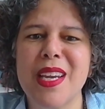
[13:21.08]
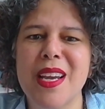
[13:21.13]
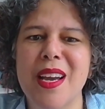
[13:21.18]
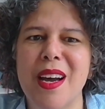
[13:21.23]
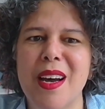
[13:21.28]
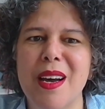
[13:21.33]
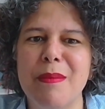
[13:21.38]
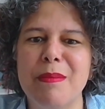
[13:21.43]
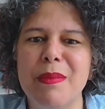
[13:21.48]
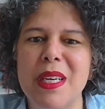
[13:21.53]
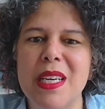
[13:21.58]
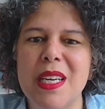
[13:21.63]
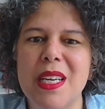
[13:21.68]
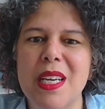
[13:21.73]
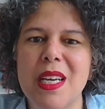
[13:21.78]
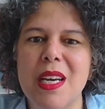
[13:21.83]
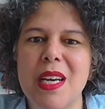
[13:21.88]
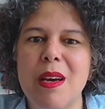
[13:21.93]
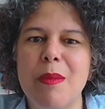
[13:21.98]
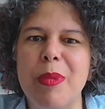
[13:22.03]

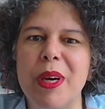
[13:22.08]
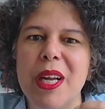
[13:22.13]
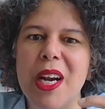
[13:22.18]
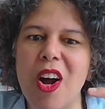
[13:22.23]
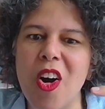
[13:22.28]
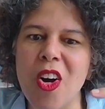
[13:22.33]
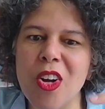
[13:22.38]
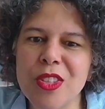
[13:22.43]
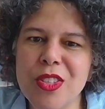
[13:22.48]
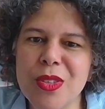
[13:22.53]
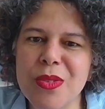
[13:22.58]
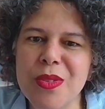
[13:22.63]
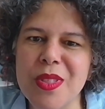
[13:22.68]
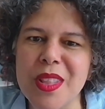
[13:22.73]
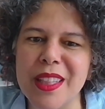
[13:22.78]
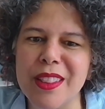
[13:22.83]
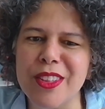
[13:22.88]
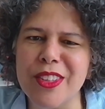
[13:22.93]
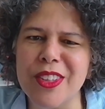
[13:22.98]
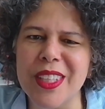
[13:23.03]
But also
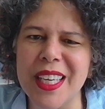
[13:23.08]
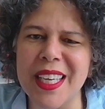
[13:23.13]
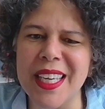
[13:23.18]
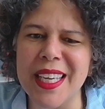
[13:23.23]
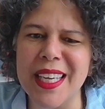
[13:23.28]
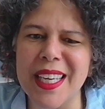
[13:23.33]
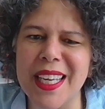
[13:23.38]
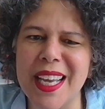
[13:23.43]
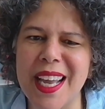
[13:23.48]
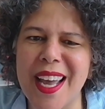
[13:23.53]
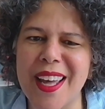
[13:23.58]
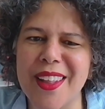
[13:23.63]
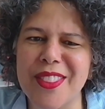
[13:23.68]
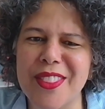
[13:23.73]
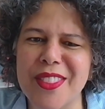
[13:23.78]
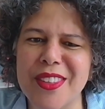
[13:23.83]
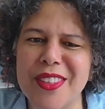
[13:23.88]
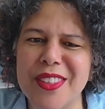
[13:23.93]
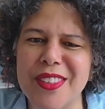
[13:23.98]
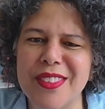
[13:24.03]
then looking at
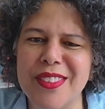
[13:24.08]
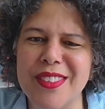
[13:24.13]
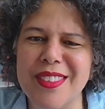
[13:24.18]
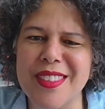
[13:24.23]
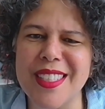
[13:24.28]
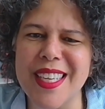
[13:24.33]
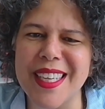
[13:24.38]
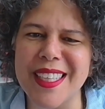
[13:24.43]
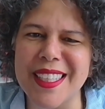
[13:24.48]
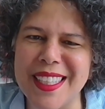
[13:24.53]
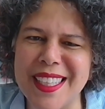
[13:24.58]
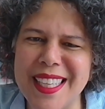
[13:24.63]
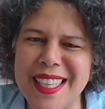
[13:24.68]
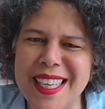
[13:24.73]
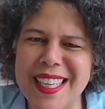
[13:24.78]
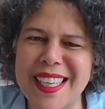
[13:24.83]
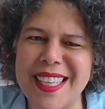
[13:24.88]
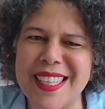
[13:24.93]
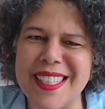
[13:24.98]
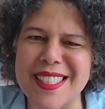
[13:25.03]
the
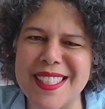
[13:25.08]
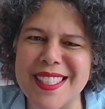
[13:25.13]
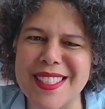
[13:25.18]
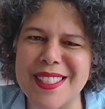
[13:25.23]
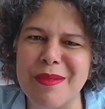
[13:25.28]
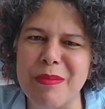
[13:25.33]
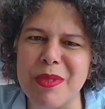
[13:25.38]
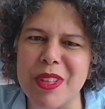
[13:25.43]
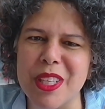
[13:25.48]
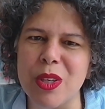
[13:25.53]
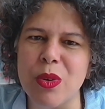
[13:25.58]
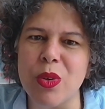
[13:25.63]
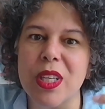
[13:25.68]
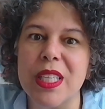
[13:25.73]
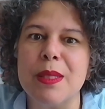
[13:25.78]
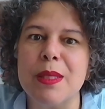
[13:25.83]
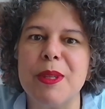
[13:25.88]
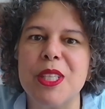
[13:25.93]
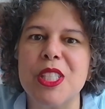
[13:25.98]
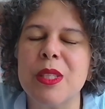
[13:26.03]
technique is something cool,
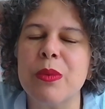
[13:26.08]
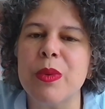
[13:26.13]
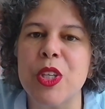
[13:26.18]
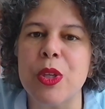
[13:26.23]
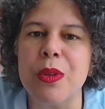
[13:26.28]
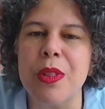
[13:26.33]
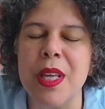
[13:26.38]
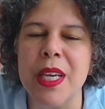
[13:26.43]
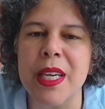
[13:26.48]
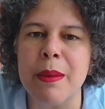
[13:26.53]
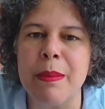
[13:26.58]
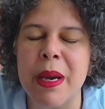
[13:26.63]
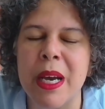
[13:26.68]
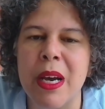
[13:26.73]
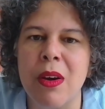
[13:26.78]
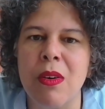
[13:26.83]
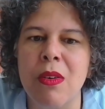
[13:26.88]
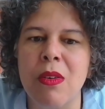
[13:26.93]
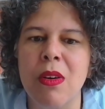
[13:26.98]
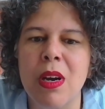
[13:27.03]
especially when you think
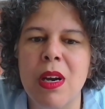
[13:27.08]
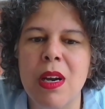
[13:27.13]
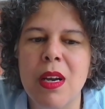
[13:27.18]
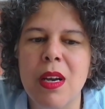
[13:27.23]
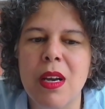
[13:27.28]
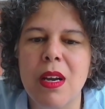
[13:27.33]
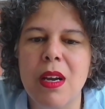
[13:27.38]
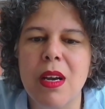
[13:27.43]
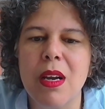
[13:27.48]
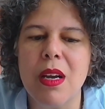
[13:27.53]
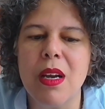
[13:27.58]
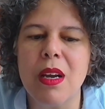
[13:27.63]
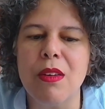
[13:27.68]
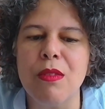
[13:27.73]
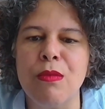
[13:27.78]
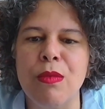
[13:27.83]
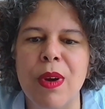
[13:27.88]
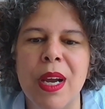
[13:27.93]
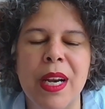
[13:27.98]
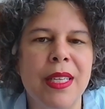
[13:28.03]
about
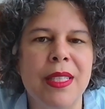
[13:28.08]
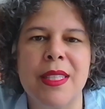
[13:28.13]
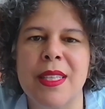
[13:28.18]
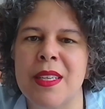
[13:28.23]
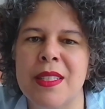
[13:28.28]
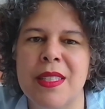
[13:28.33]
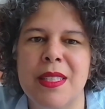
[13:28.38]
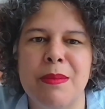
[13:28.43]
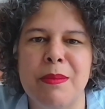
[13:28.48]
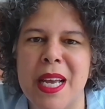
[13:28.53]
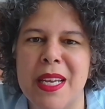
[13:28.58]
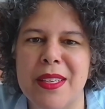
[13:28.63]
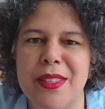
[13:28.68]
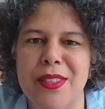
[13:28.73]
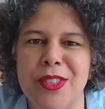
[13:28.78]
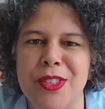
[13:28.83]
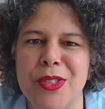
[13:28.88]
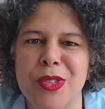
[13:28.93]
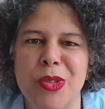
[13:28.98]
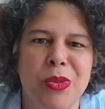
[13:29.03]
Renaissance
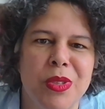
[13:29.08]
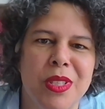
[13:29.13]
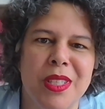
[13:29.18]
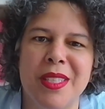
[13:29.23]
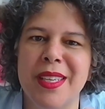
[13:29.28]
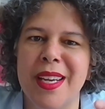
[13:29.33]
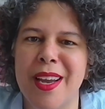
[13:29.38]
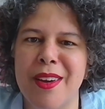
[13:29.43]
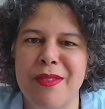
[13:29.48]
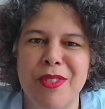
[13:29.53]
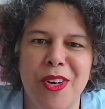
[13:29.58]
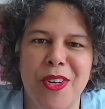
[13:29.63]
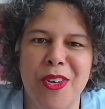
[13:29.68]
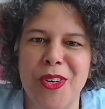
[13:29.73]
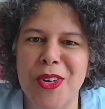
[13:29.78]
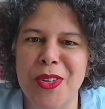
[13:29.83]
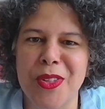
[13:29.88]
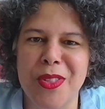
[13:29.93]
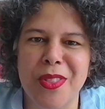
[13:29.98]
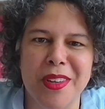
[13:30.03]
masters who didn't have
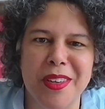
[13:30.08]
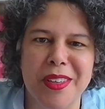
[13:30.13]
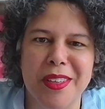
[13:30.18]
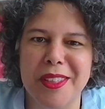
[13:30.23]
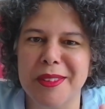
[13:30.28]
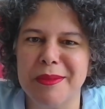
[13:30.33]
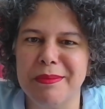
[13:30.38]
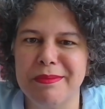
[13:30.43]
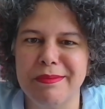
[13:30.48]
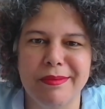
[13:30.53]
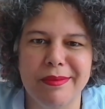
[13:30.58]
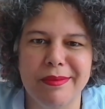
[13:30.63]
all the,